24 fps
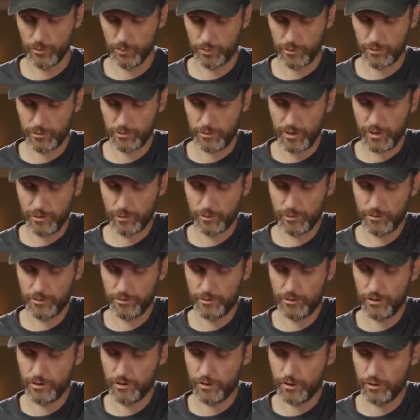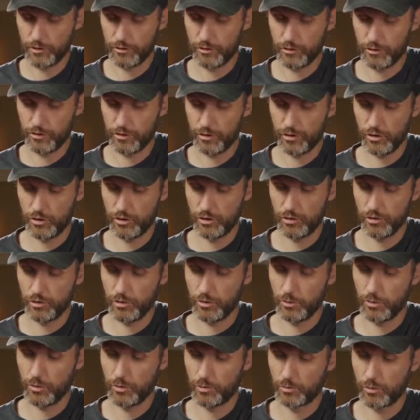you put the micro SD card,
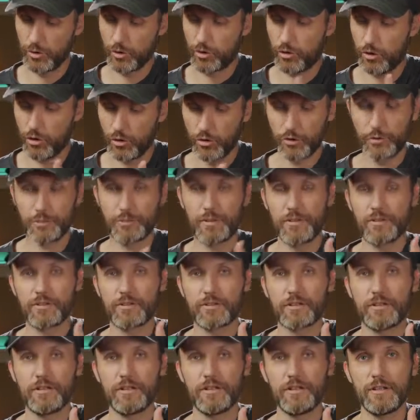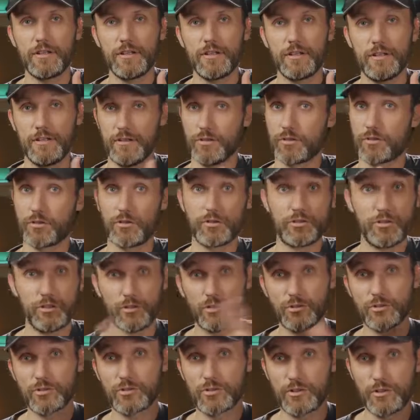it will record basically either
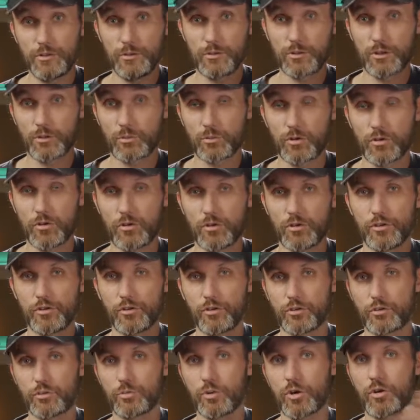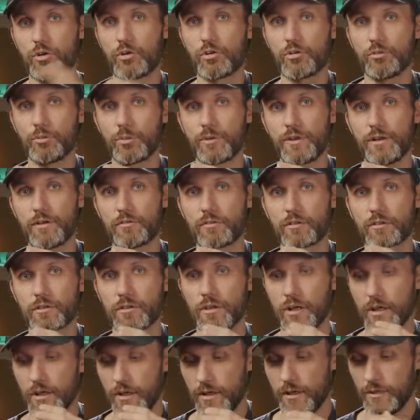continuously you can record or record whenever
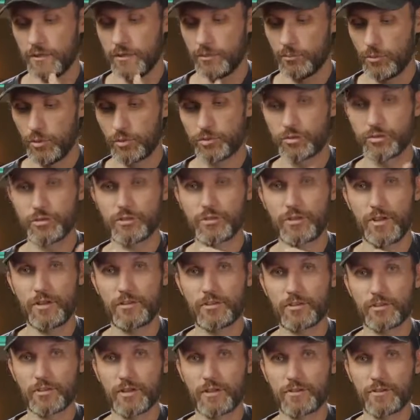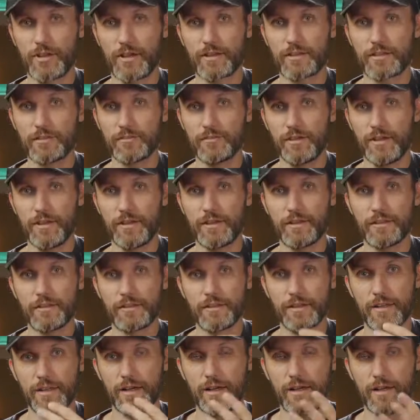the motion sensor gets
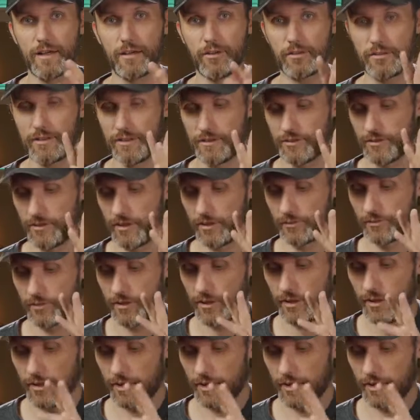activated, all that stuff.